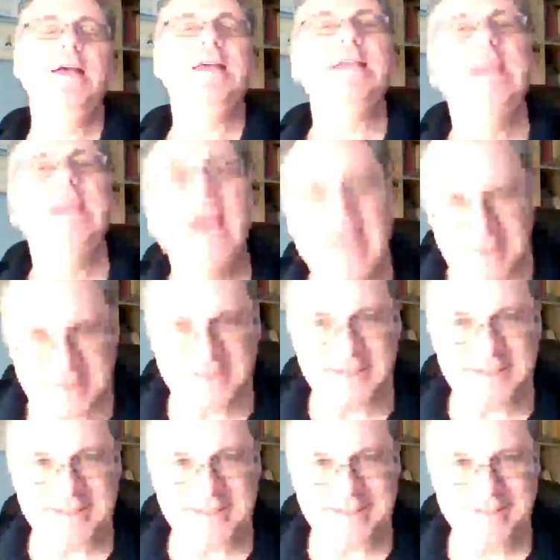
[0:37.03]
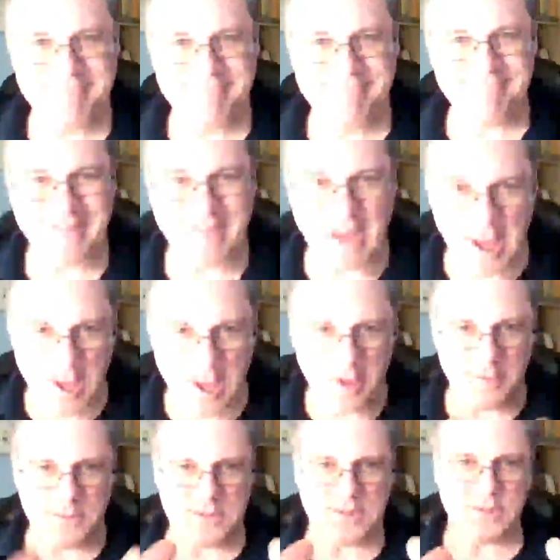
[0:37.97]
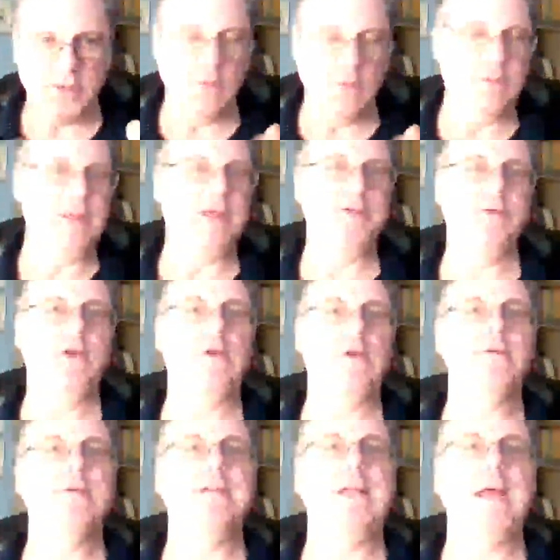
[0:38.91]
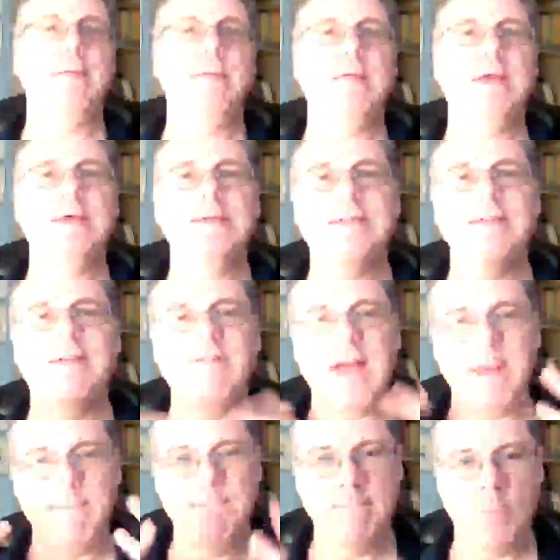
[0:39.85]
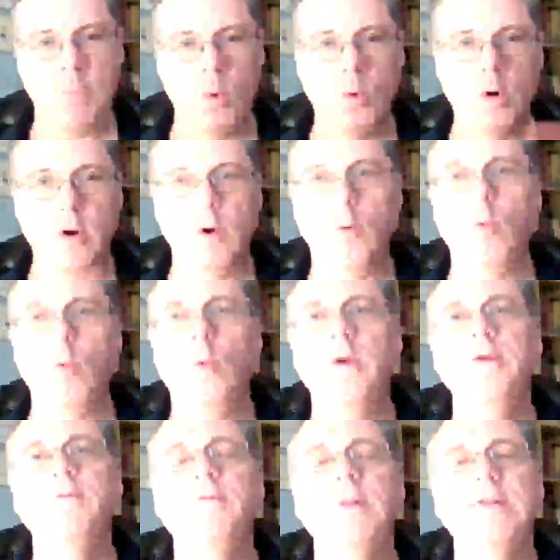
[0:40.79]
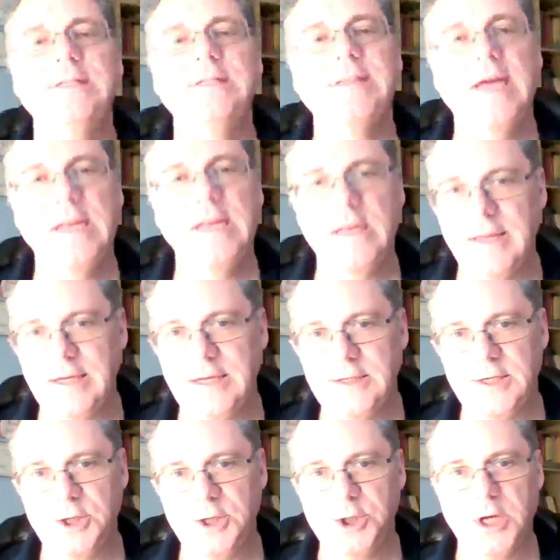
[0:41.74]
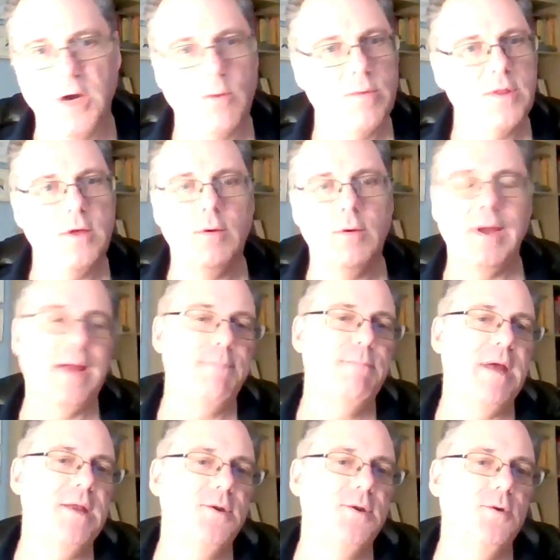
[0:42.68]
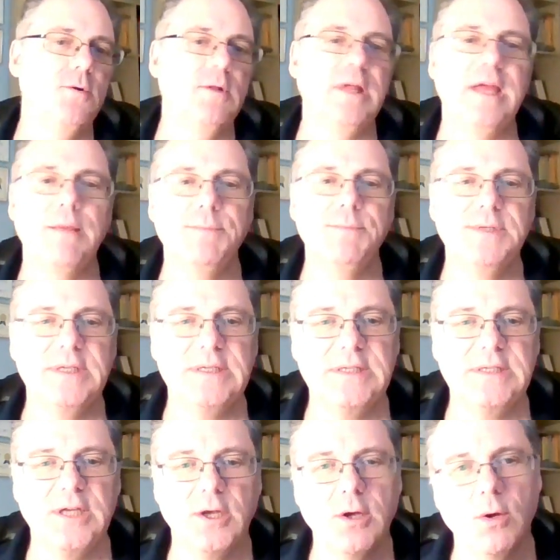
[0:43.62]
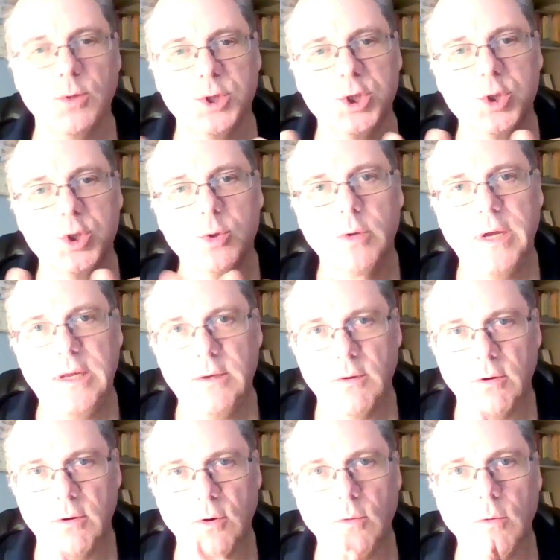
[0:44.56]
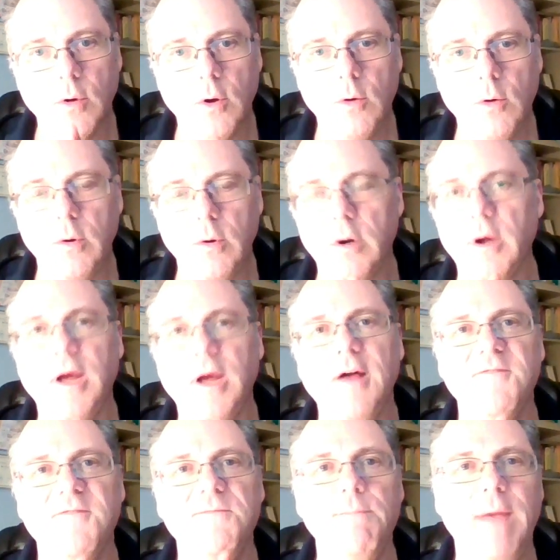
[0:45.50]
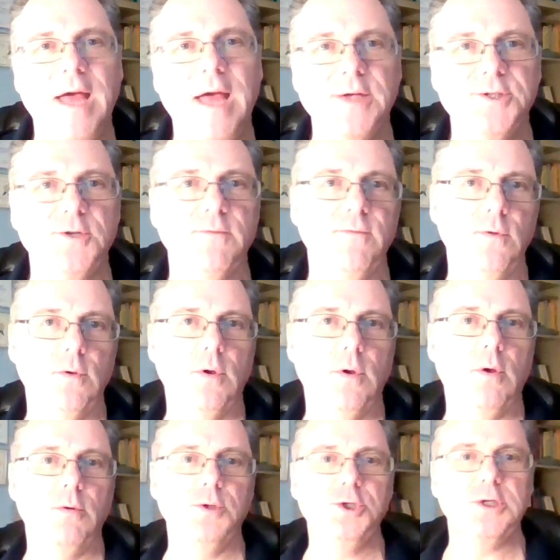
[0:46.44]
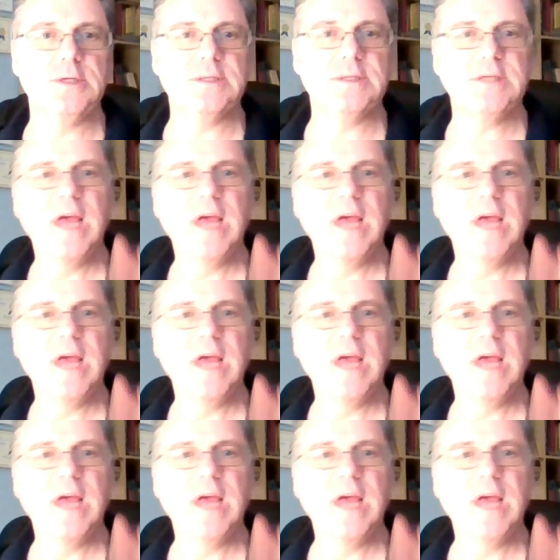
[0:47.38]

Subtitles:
Yes. Oh, I'm so glad you're here today because I've got more wonderful, exciting things to share with you. I'm Ben Dooley, MCC coach, trainer, grower of masterful coaches.